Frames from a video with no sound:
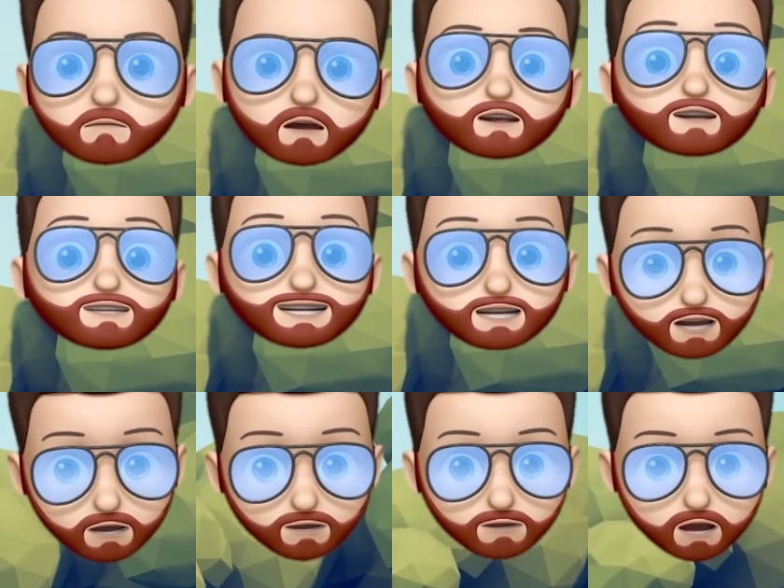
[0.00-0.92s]
what does he
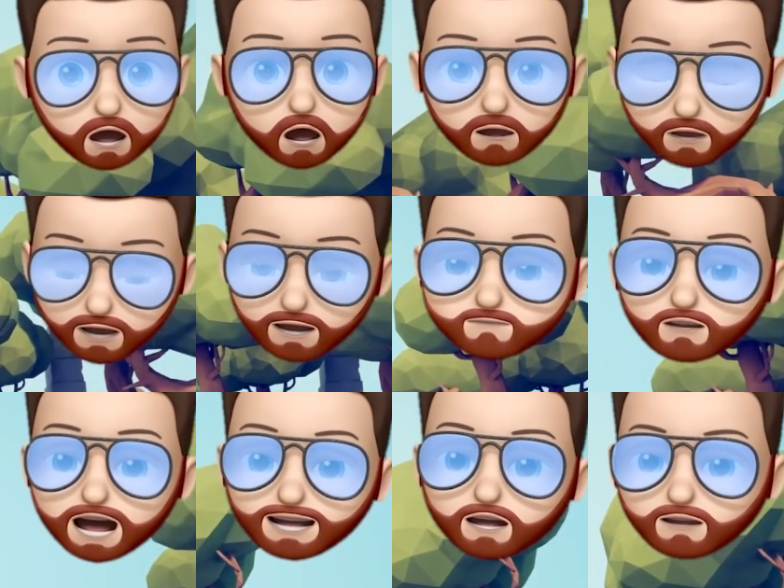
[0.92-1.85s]
do? We're gonna
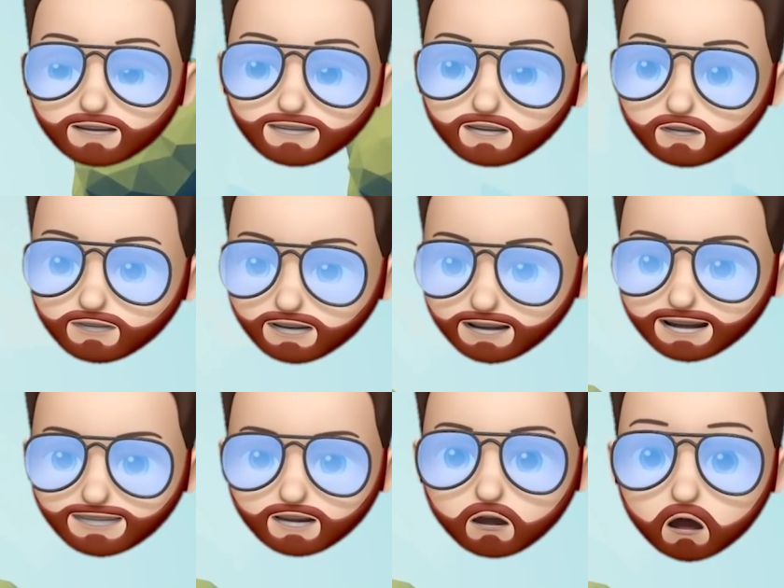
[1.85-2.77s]
find out as he goes
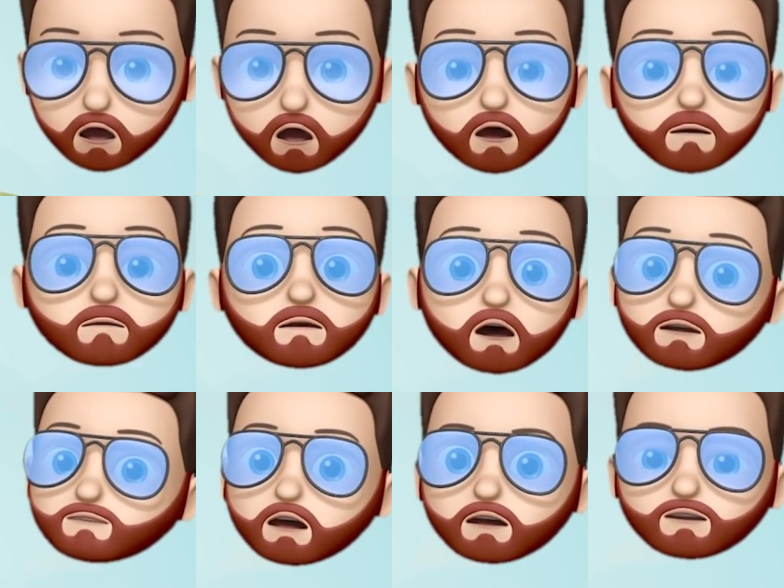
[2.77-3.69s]
against a whole
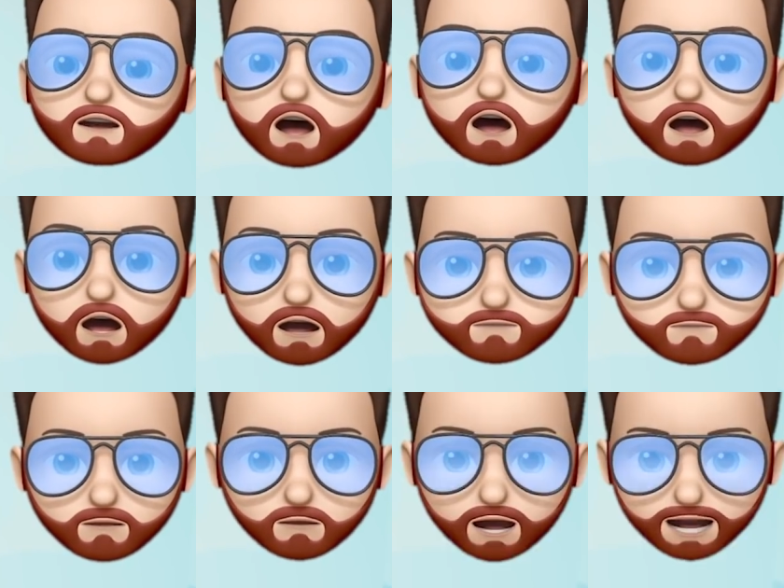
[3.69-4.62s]
boatload of
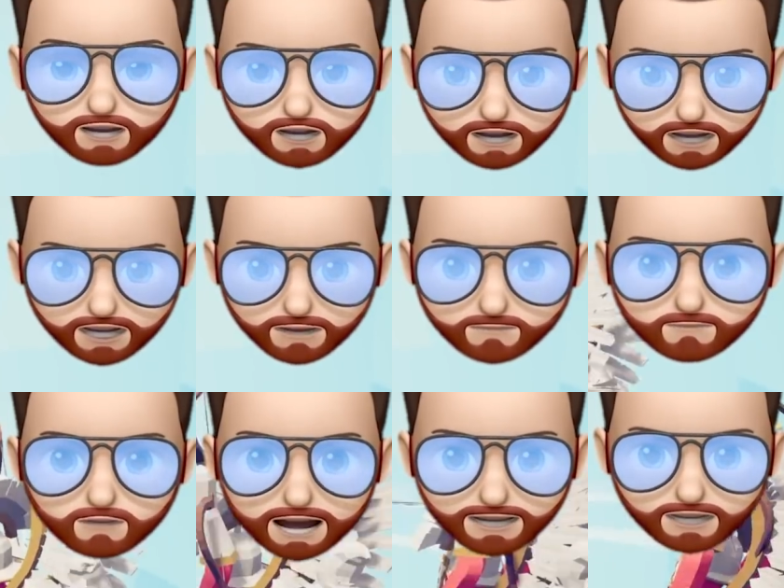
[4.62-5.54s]
witches. The
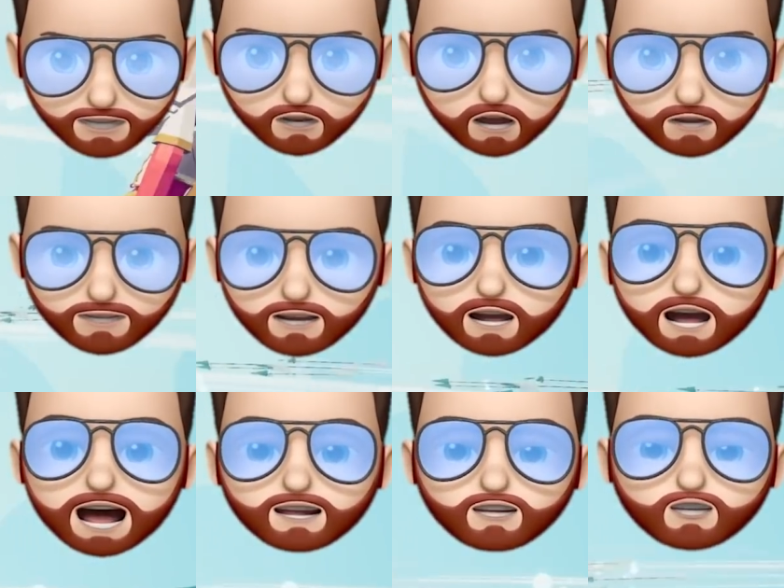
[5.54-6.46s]
fight starts,
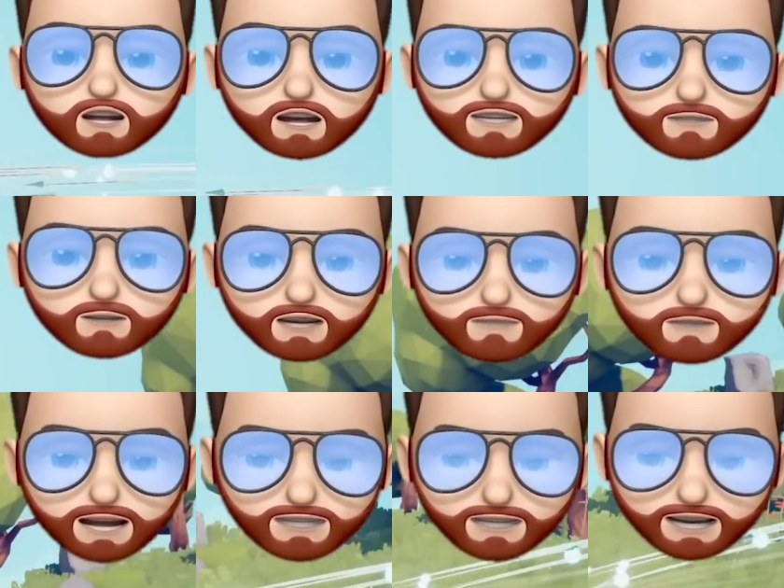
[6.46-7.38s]
and just as we
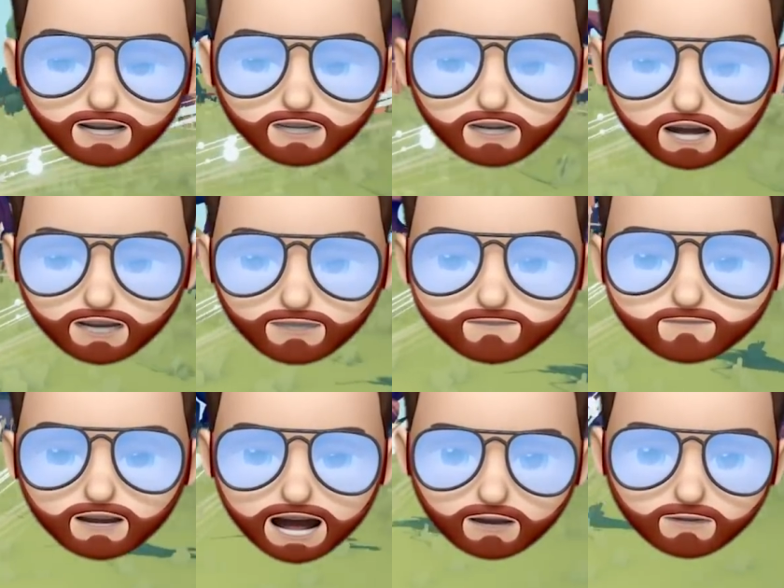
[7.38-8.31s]
expected, he does
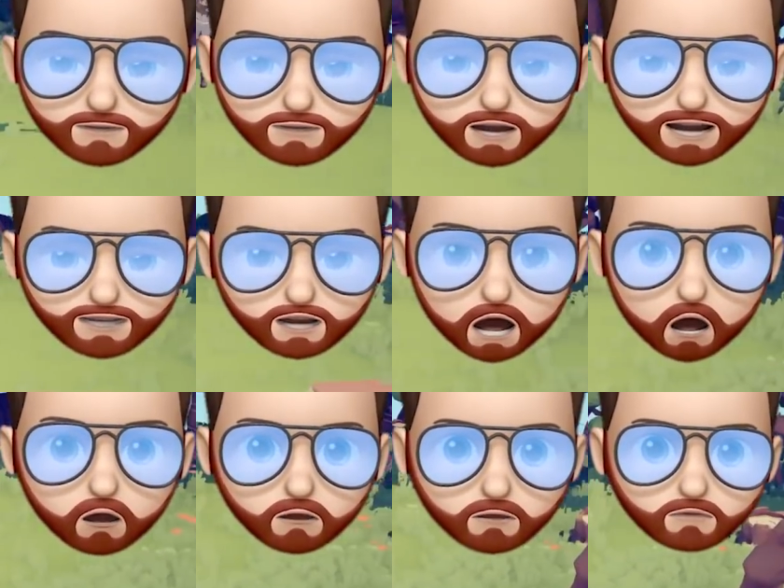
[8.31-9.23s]
fire things
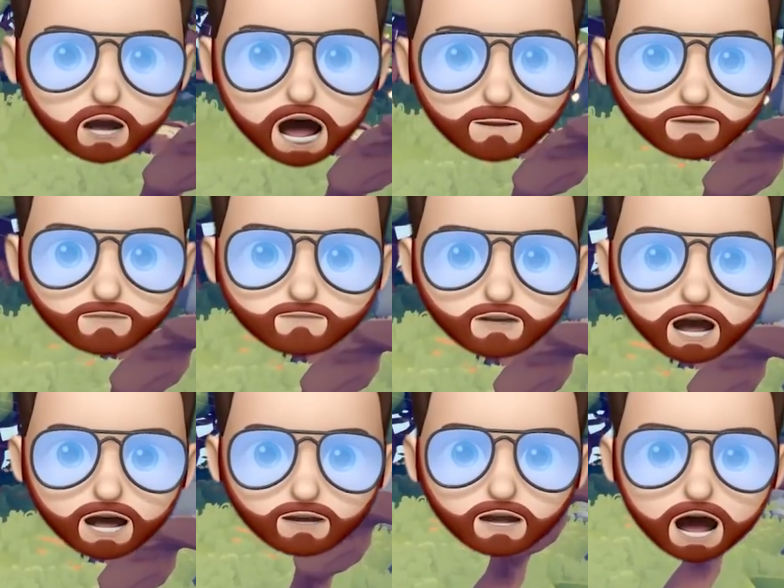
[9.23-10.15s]
rapid
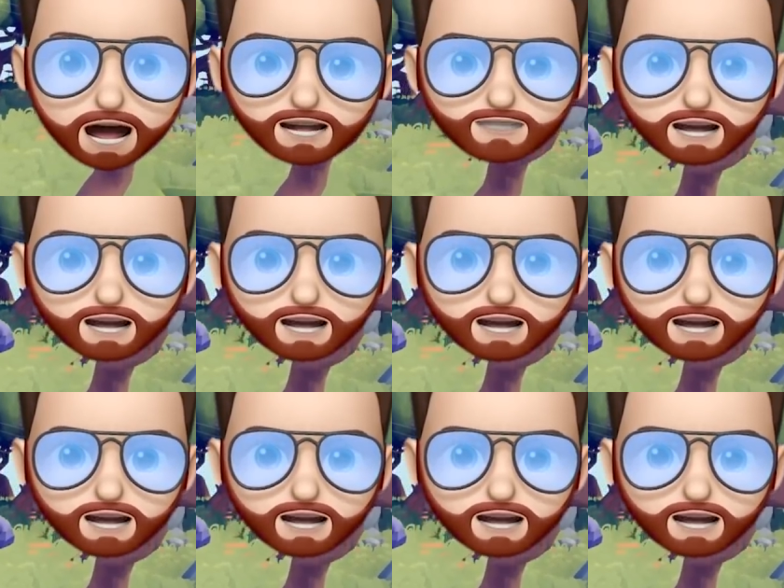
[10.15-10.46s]
fire. Ice